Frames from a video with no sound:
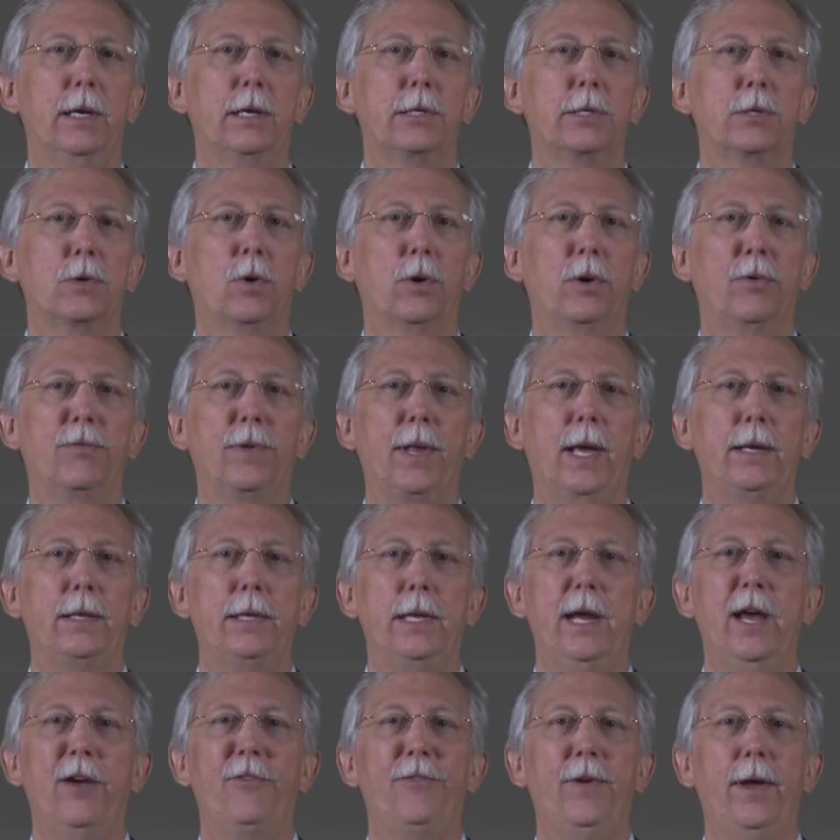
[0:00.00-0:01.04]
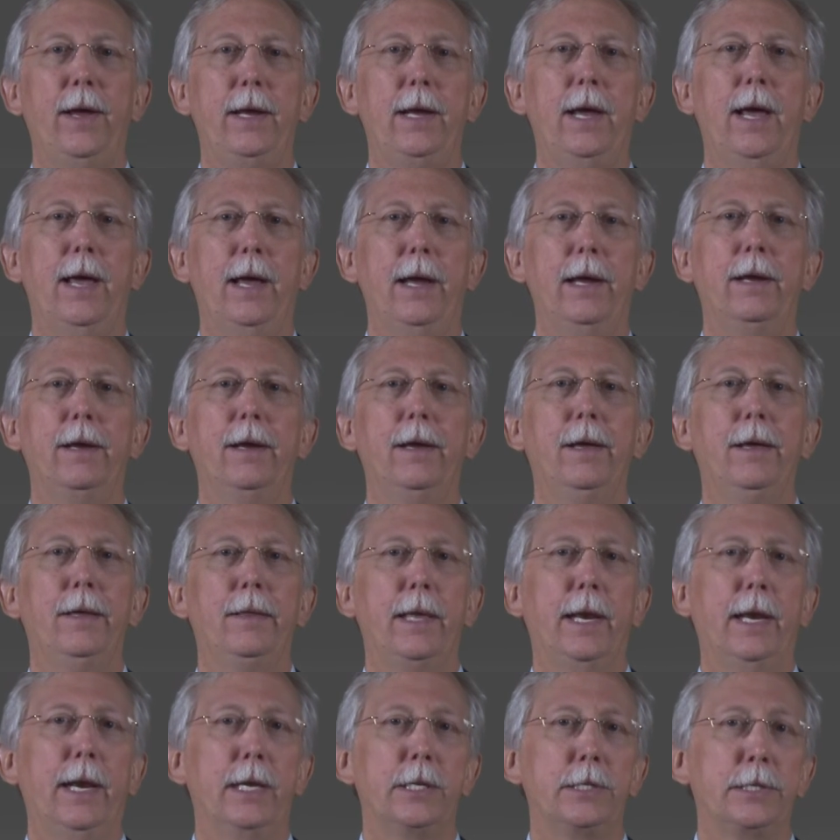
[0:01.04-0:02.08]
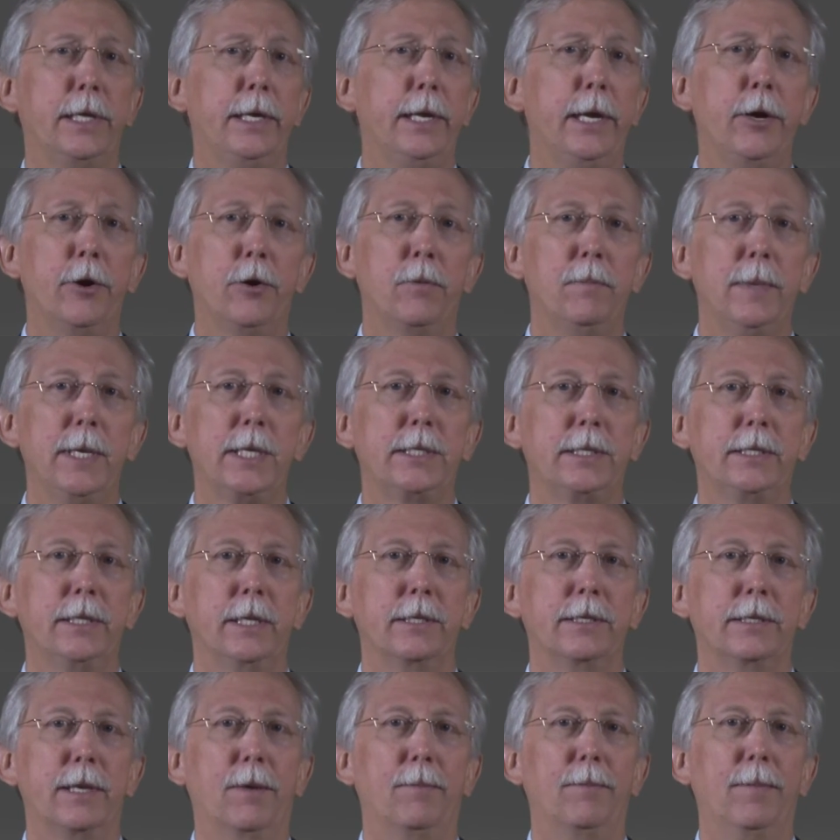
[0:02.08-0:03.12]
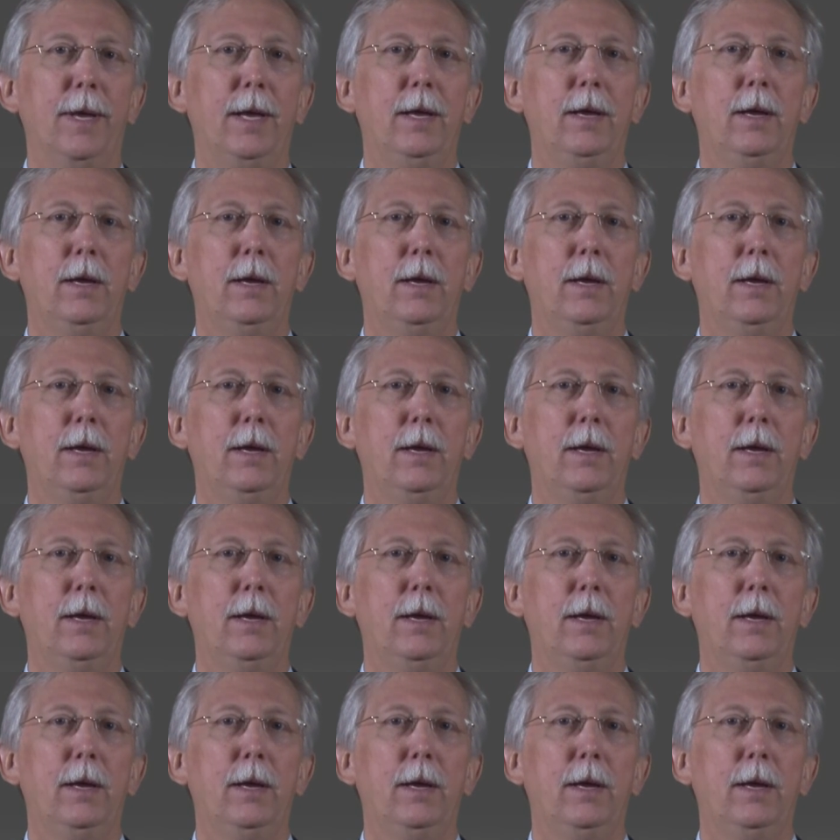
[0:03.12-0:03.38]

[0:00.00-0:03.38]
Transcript: It's sort of like the FAA that has the near miss system.